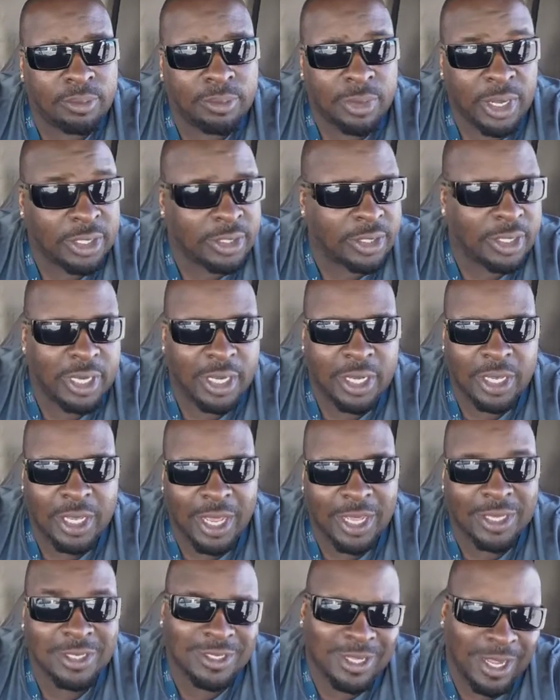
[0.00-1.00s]
basically,
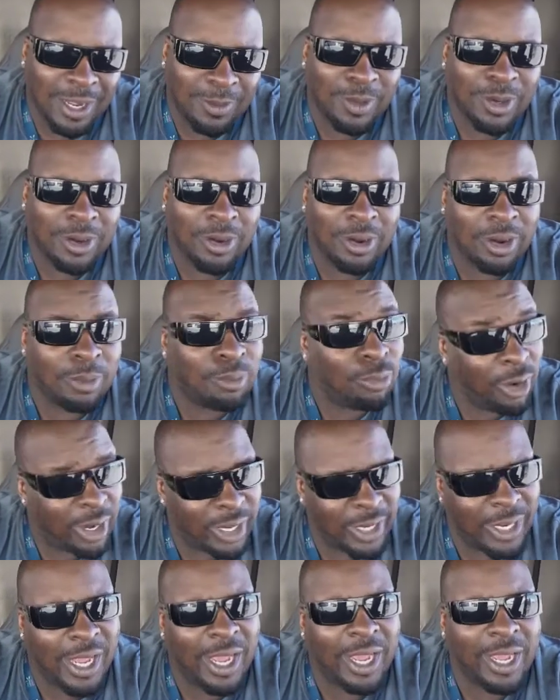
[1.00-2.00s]
as they would call it,
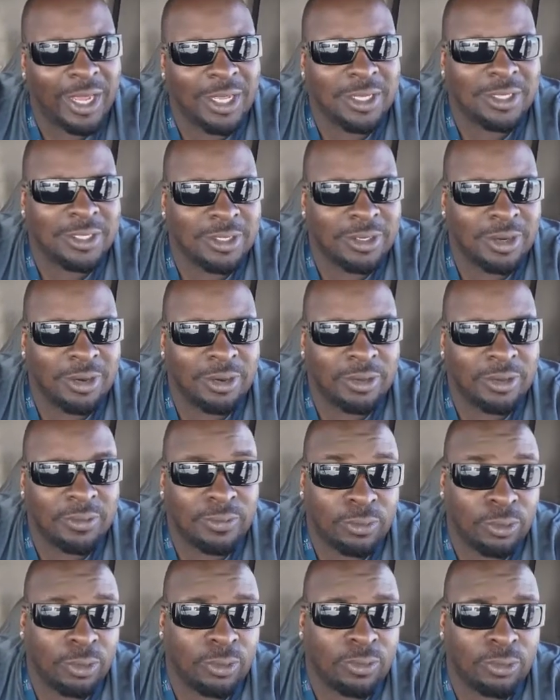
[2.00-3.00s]
bring your ass, you know, in
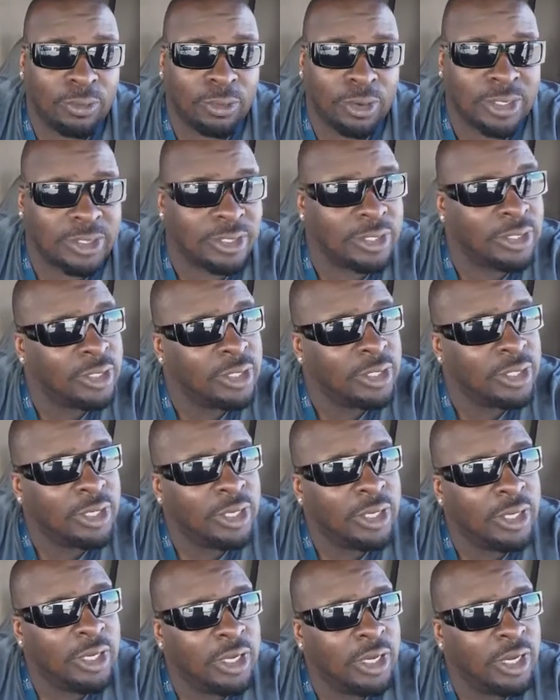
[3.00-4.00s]
full force.
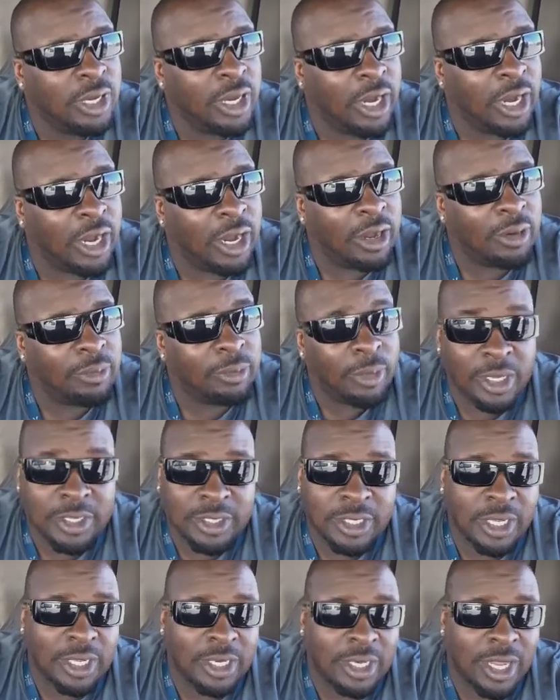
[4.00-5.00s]

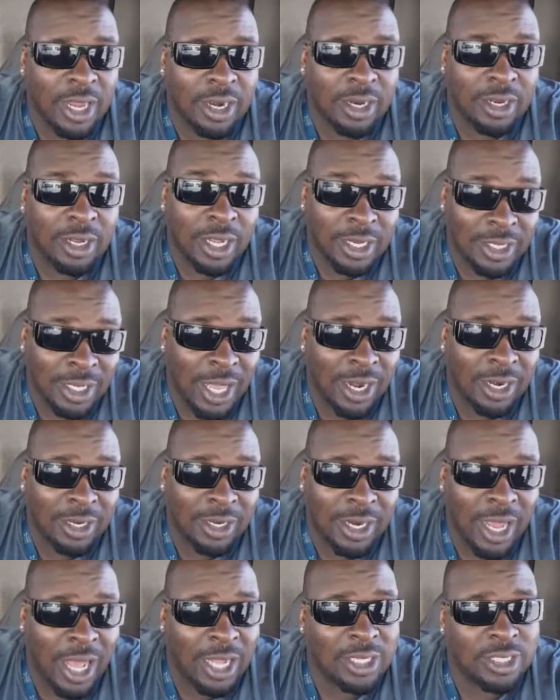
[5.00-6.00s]
Basically, not a lot
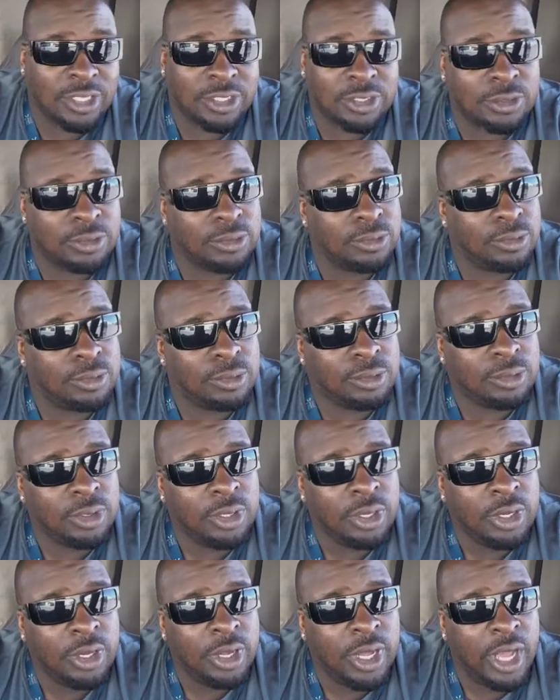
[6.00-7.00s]
of knowledge to
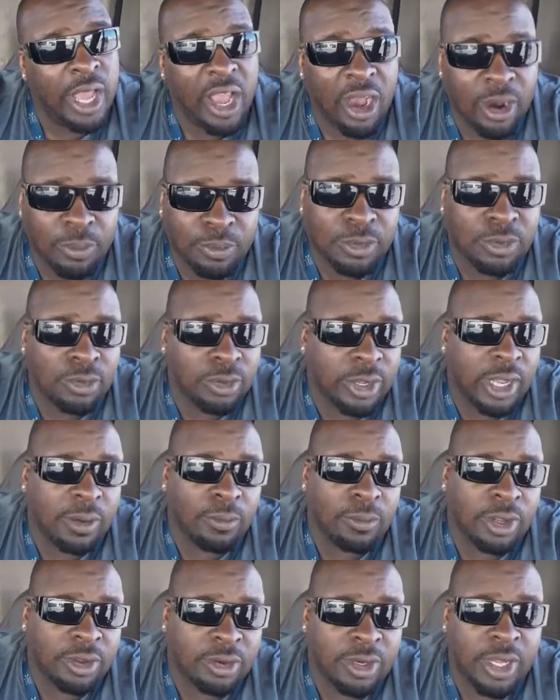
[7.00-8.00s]
help you
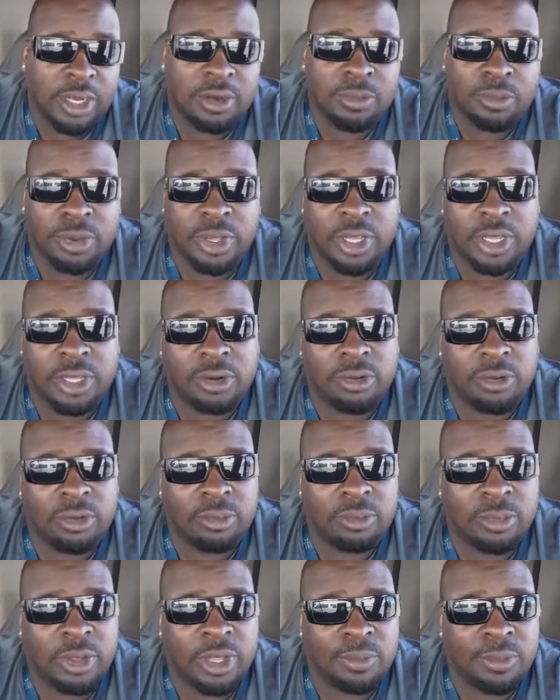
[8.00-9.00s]
get where you need to be, you know
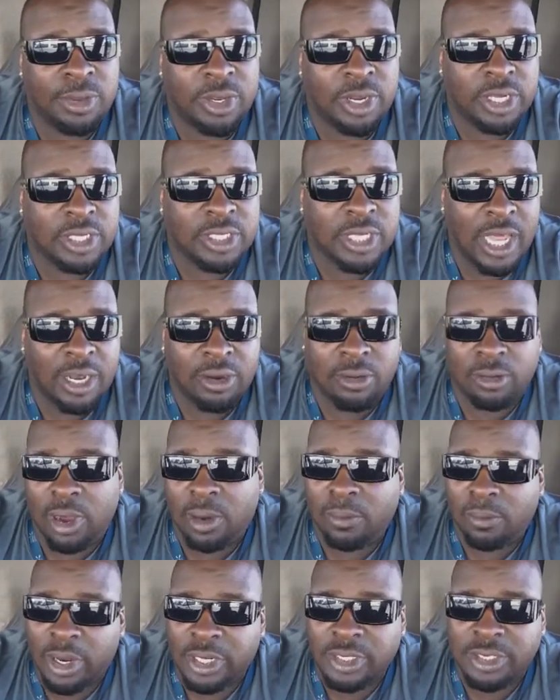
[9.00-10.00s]
what I mean? Because I know
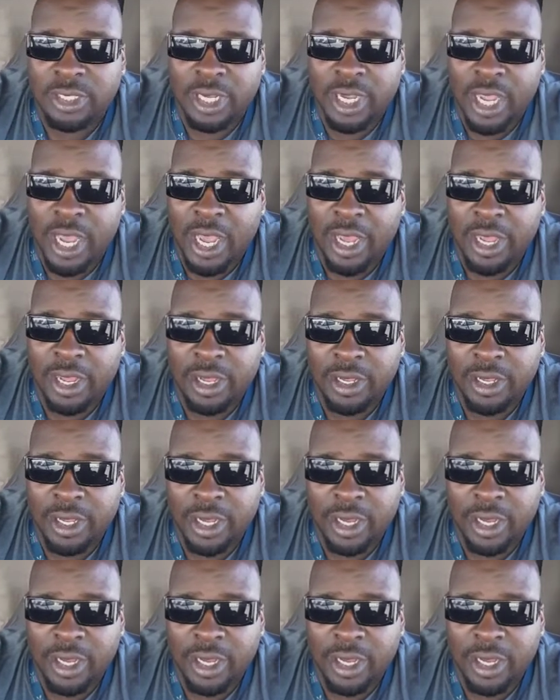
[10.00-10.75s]
I watched the guy,